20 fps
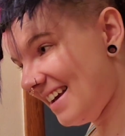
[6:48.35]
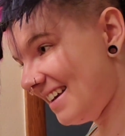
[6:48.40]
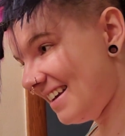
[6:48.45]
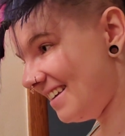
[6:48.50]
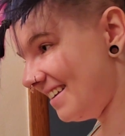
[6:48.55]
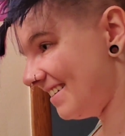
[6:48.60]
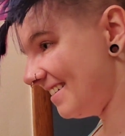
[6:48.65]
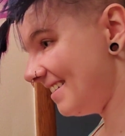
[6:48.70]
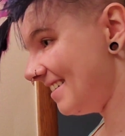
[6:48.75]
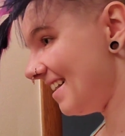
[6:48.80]

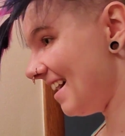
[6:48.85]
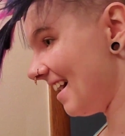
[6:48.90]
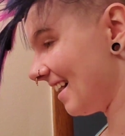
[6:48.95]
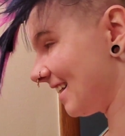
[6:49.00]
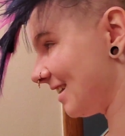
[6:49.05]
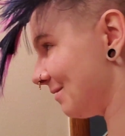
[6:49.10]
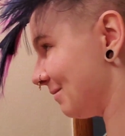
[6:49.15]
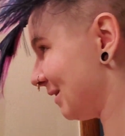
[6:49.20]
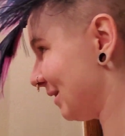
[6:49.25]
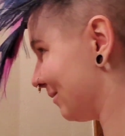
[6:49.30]
You're not
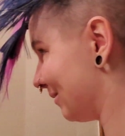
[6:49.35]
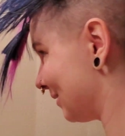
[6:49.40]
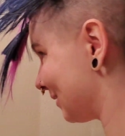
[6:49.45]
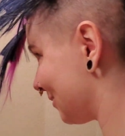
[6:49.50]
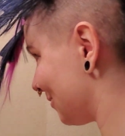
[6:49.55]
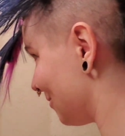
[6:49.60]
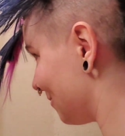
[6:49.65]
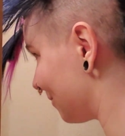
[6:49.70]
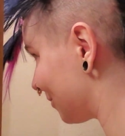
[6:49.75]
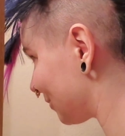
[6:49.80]
going to be able to
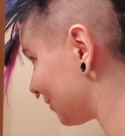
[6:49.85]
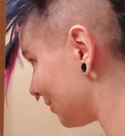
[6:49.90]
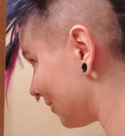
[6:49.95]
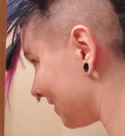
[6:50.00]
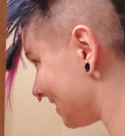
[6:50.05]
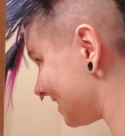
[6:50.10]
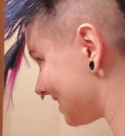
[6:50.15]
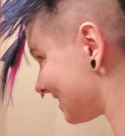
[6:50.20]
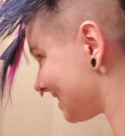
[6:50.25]
comb through it.